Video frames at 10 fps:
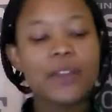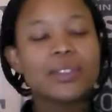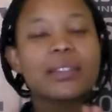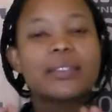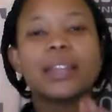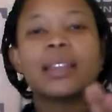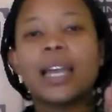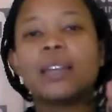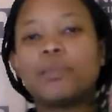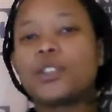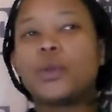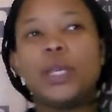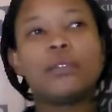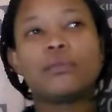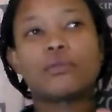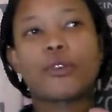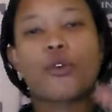There's a thin line between